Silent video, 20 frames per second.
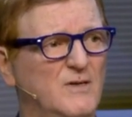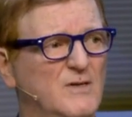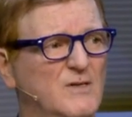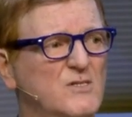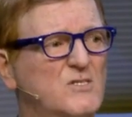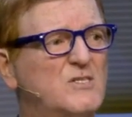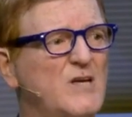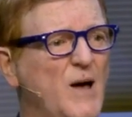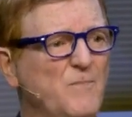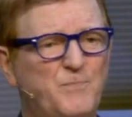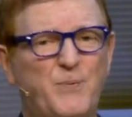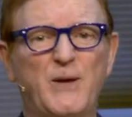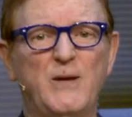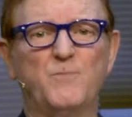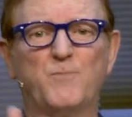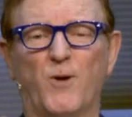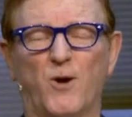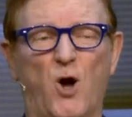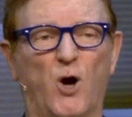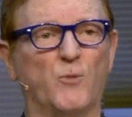Some
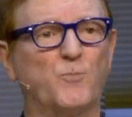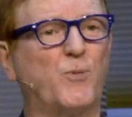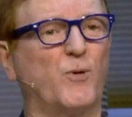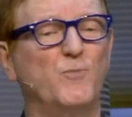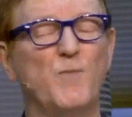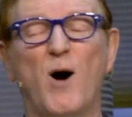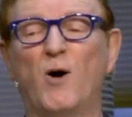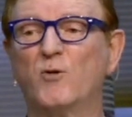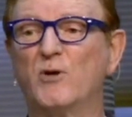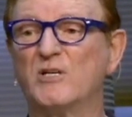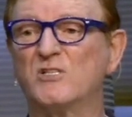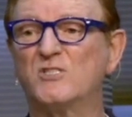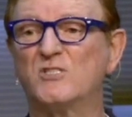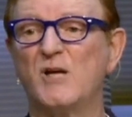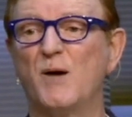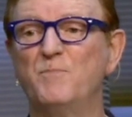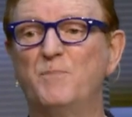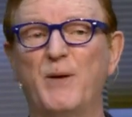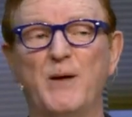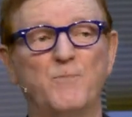people are promoted,
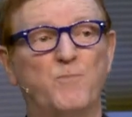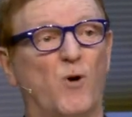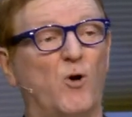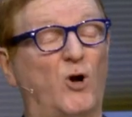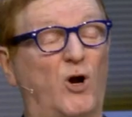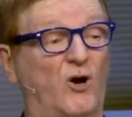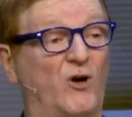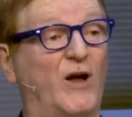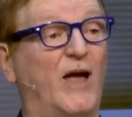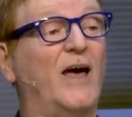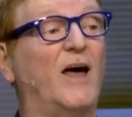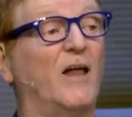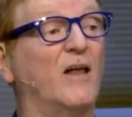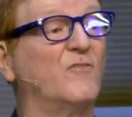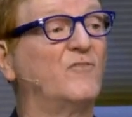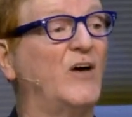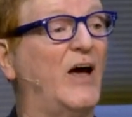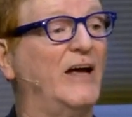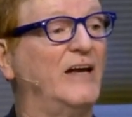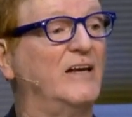some people are
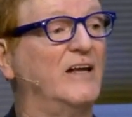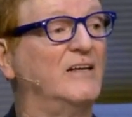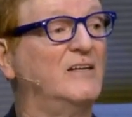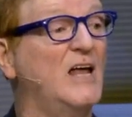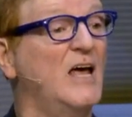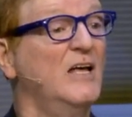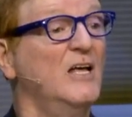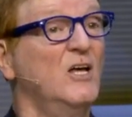elevated